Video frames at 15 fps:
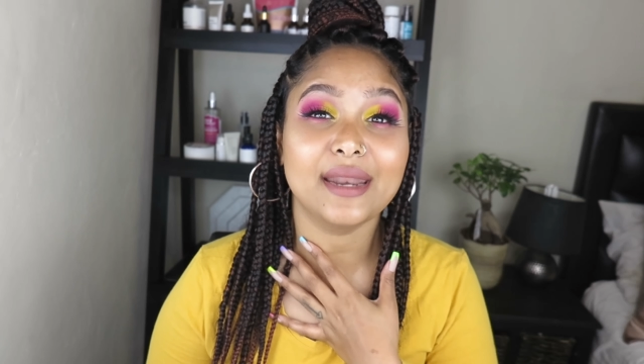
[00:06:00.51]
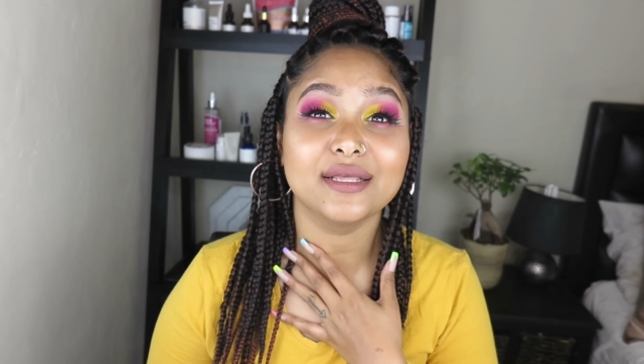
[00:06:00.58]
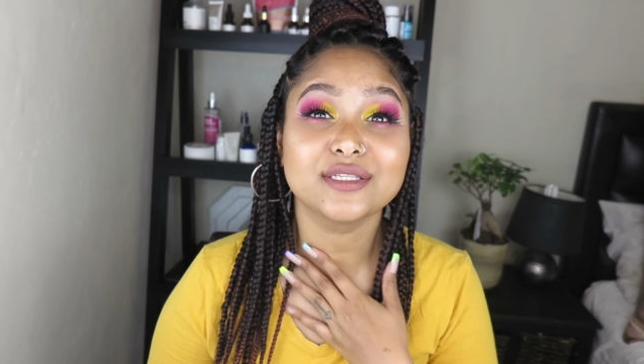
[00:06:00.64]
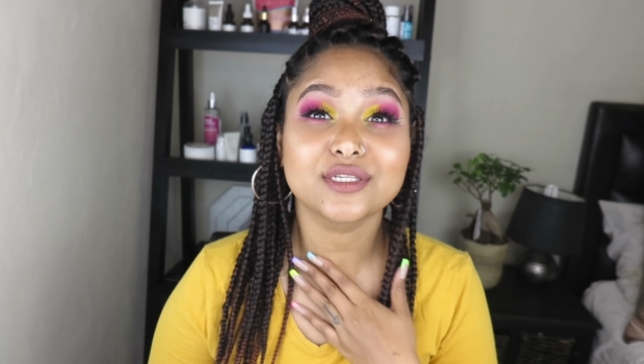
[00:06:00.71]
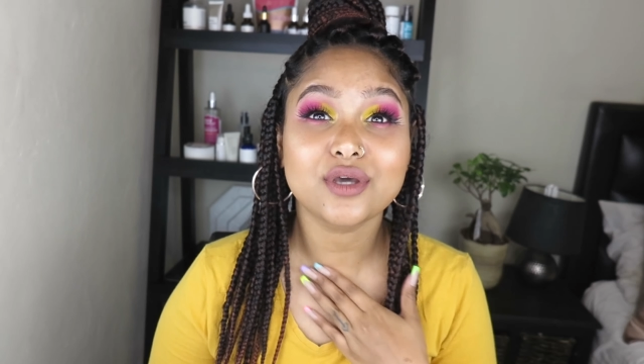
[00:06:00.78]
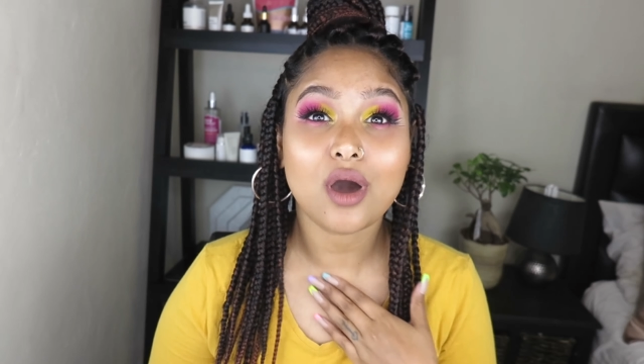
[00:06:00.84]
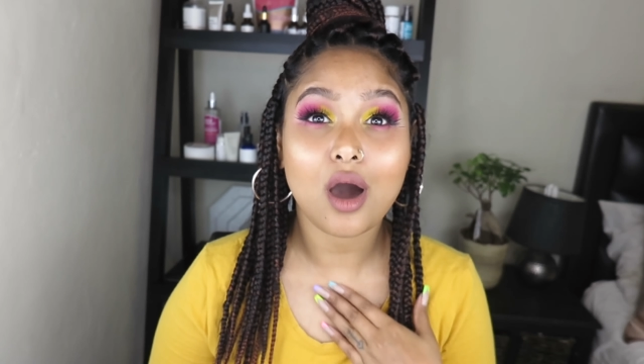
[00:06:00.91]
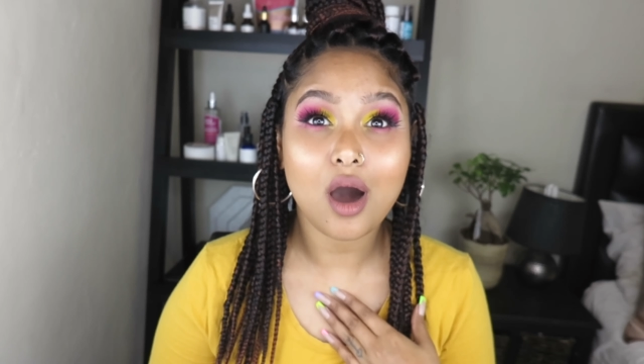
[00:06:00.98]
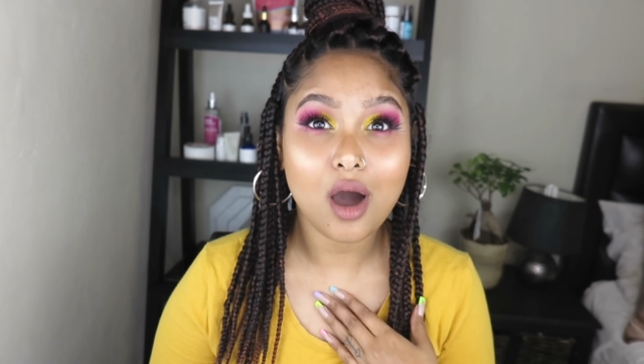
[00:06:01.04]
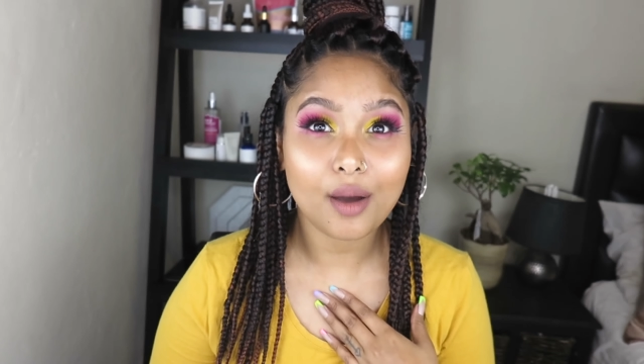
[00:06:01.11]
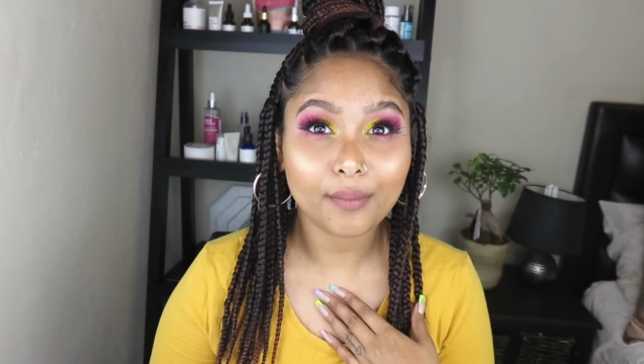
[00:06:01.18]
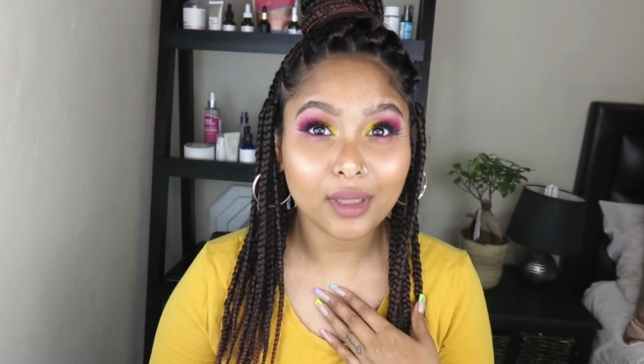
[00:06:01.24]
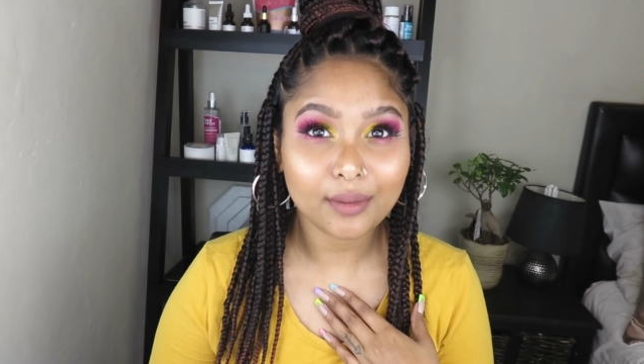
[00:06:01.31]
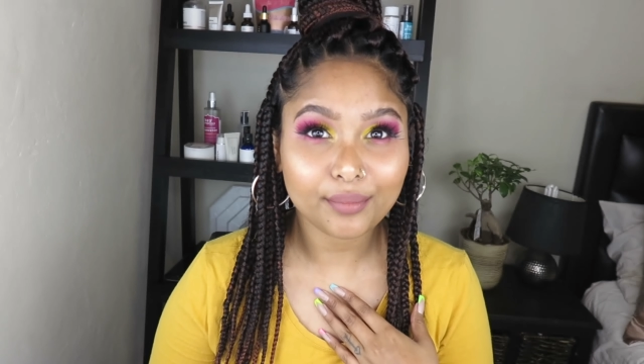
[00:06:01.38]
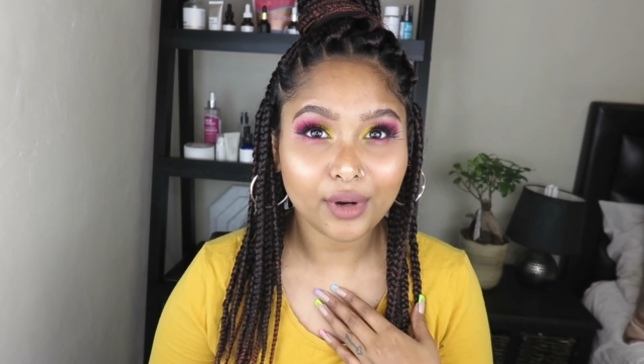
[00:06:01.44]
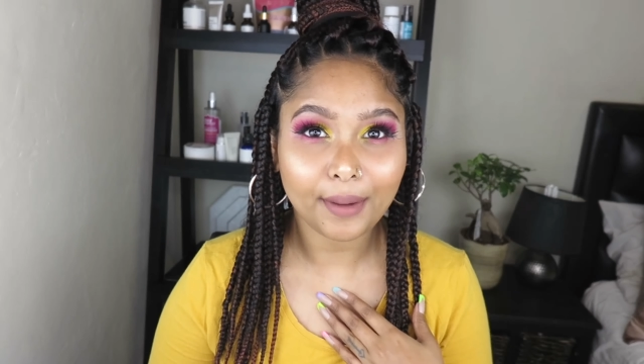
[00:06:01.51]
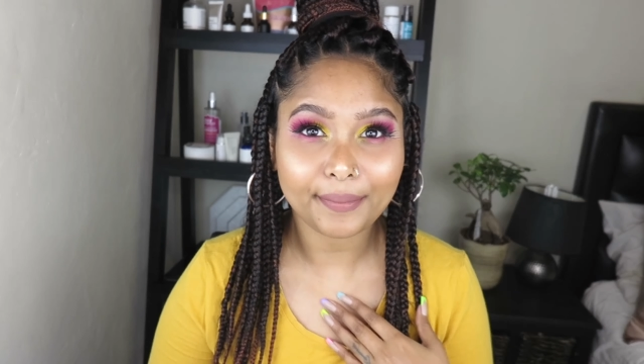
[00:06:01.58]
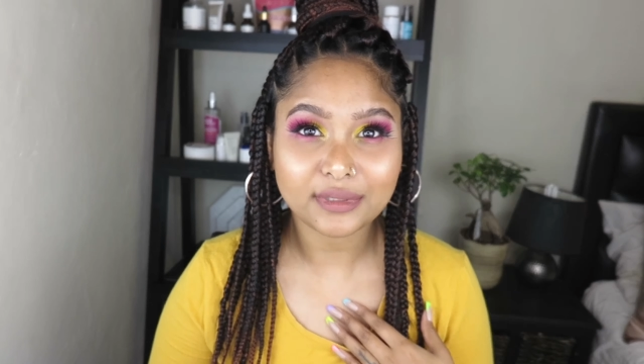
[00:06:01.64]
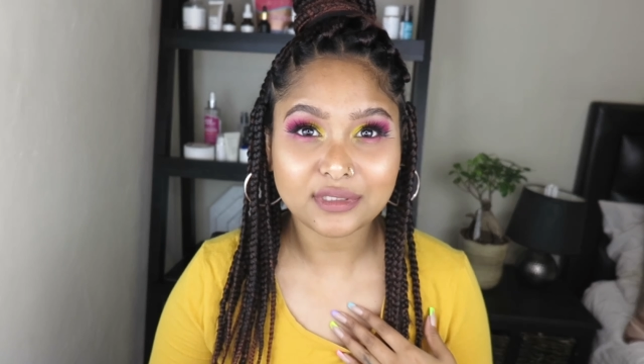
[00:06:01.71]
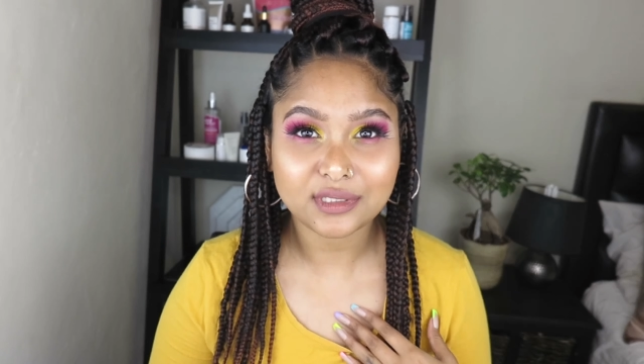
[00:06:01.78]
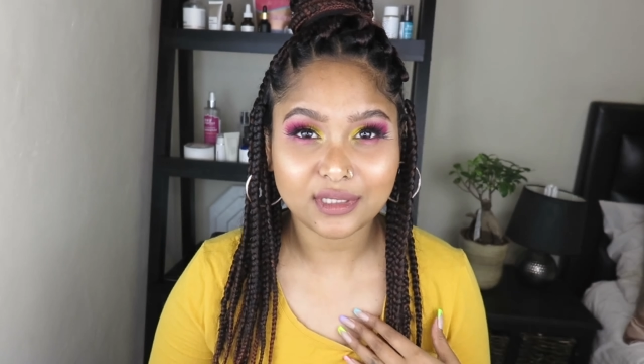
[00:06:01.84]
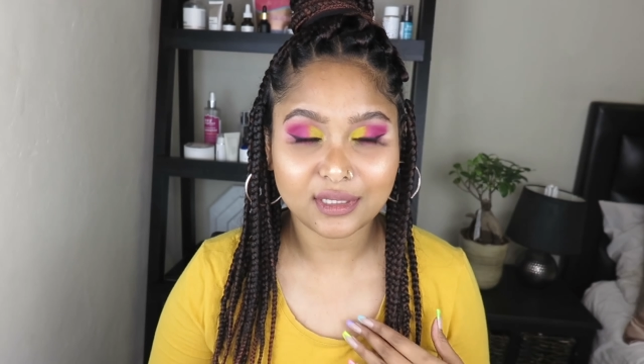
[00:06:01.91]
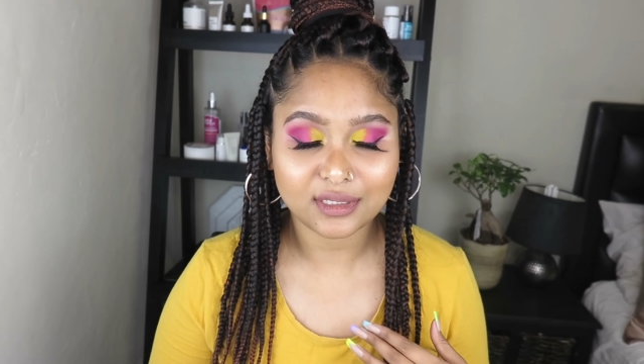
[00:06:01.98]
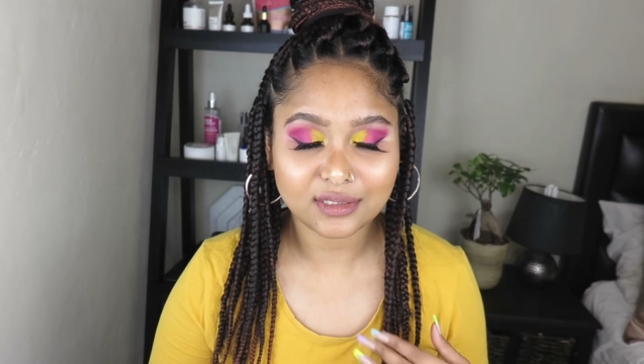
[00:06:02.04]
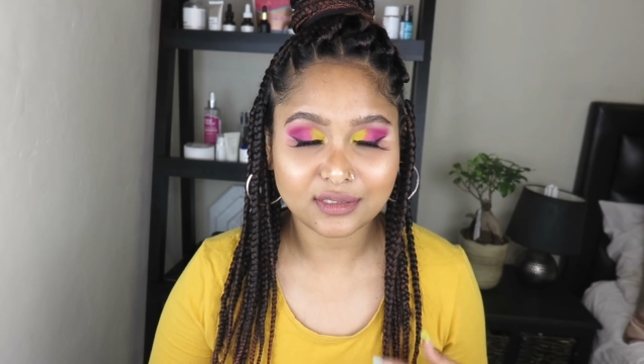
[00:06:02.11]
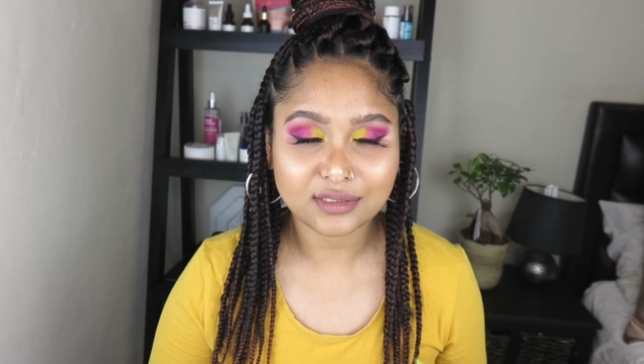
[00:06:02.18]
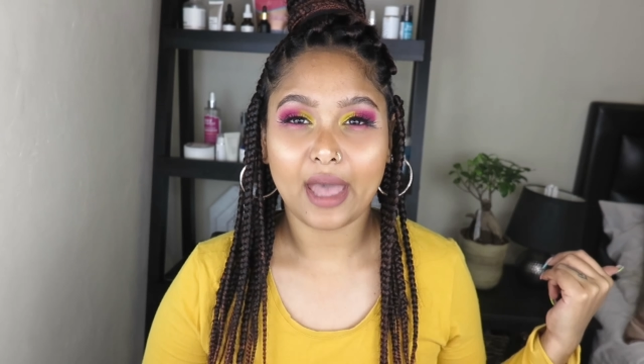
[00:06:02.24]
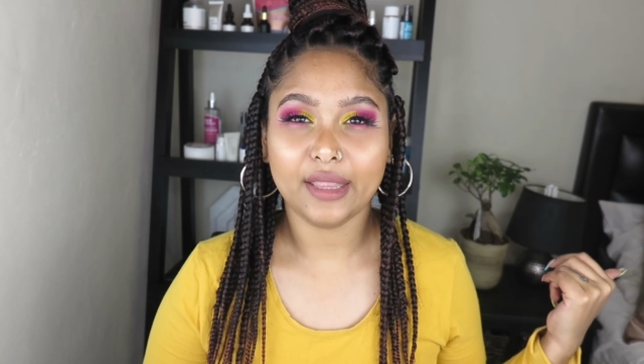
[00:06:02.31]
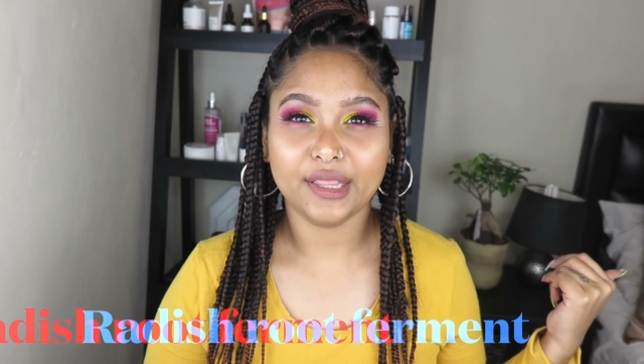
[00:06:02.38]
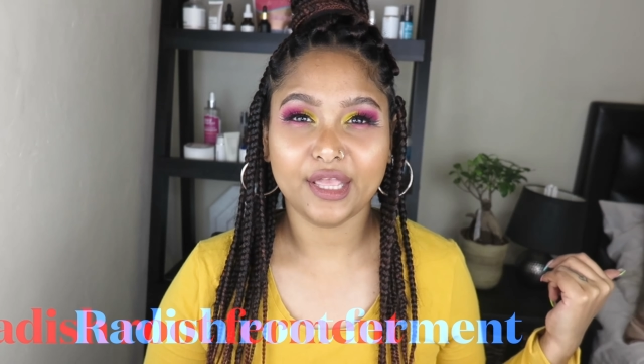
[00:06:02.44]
its calming properties and